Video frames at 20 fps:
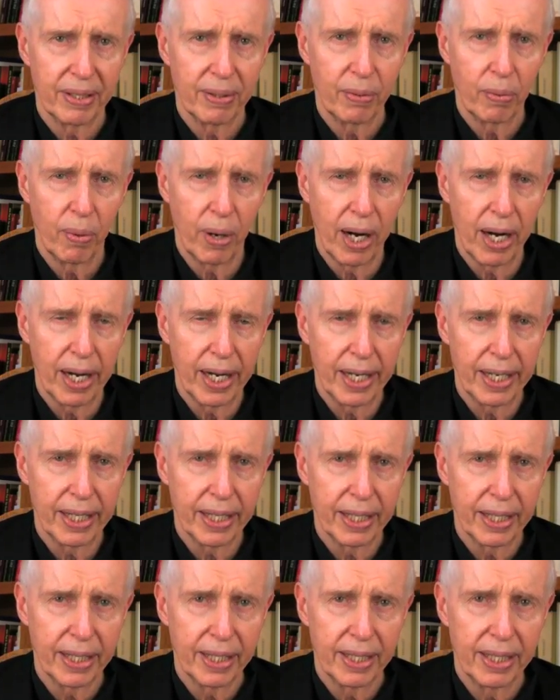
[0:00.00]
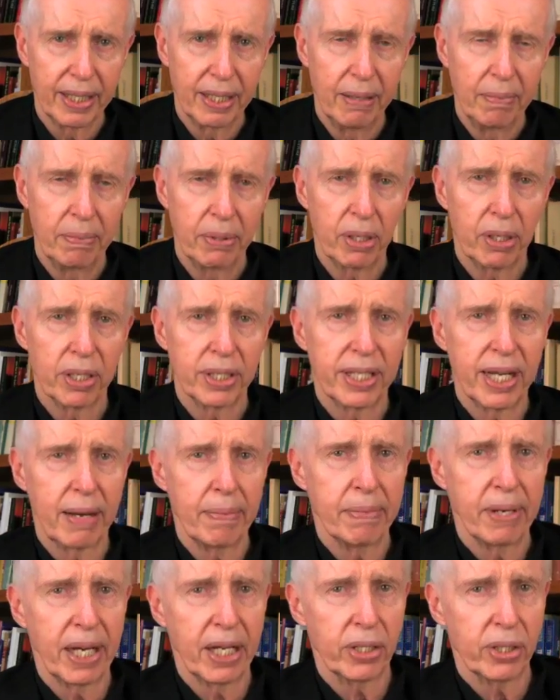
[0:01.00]
Why? Because that
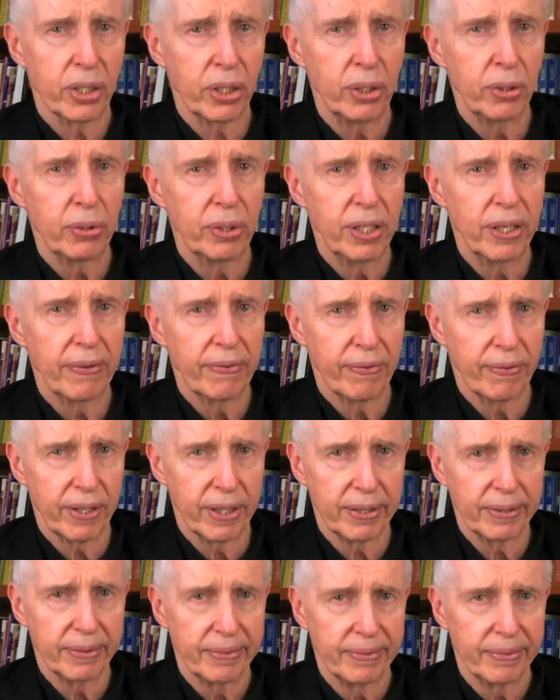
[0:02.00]
makes you different.